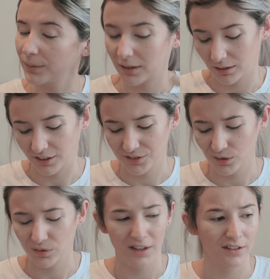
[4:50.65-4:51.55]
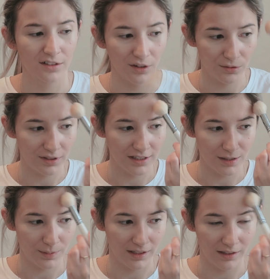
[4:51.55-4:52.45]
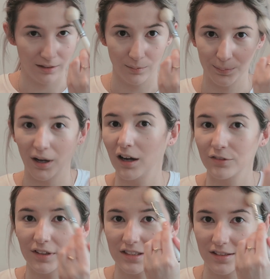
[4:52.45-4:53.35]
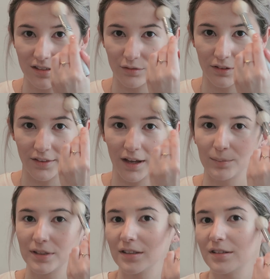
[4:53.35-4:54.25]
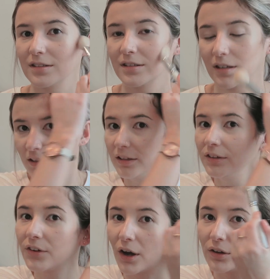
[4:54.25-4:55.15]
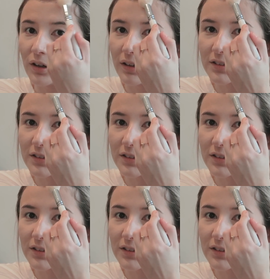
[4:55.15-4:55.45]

but I do find that you don't need to be perfect at stuff like that because you know,